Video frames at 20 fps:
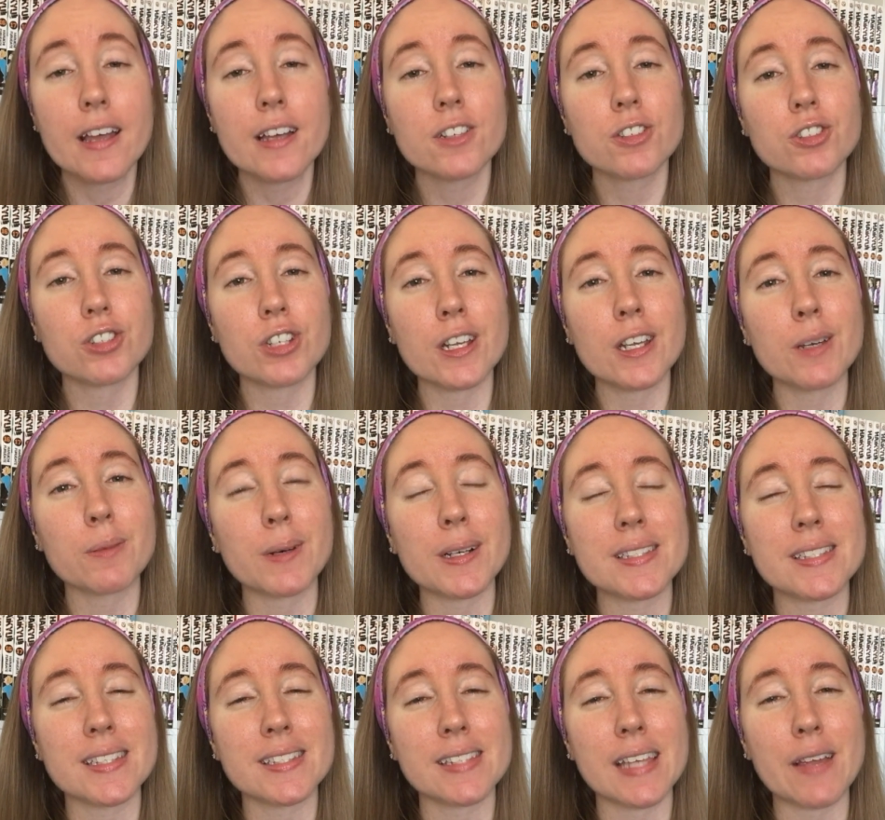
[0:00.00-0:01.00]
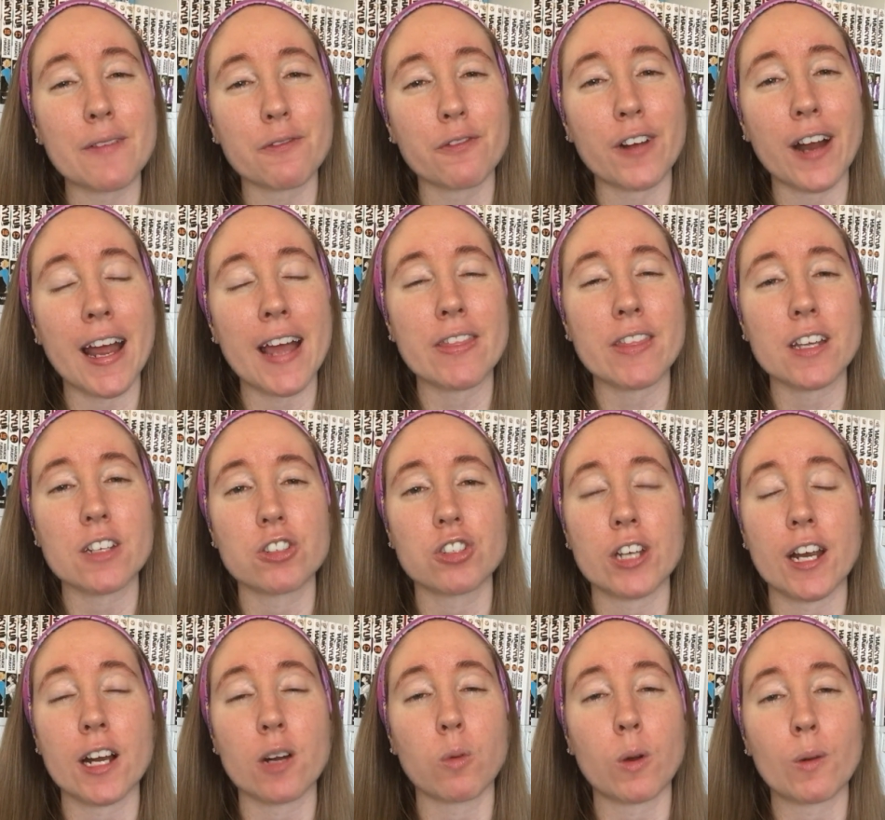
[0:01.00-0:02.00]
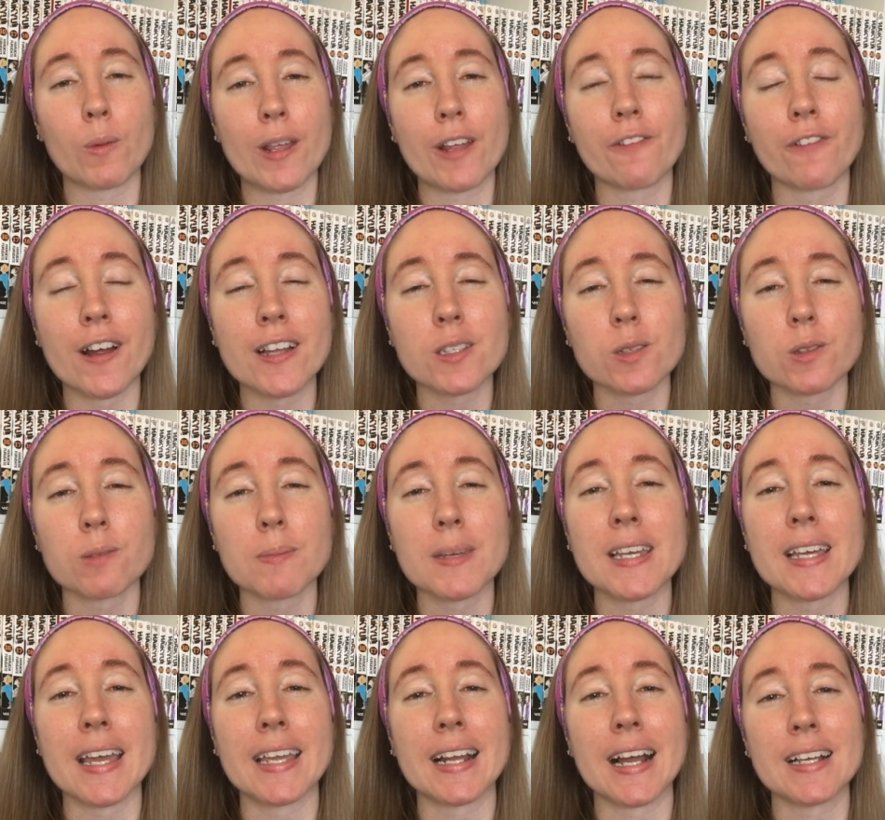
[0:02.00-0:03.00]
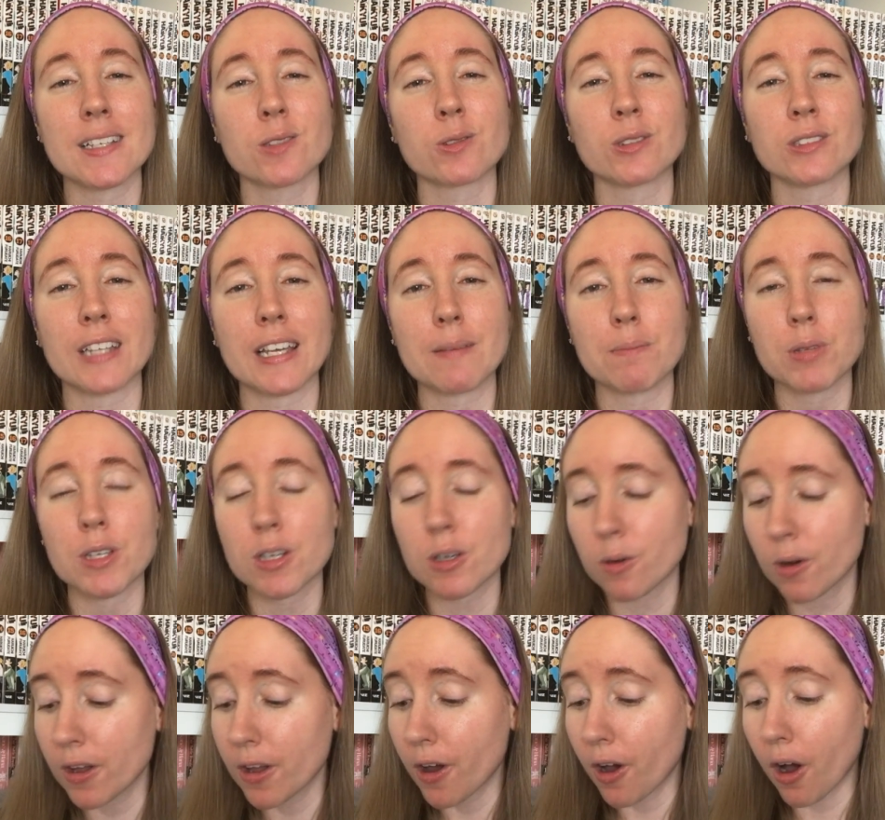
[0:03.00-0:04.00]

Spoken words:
She was the same friend that shared One Week Friends with me and High School Debut.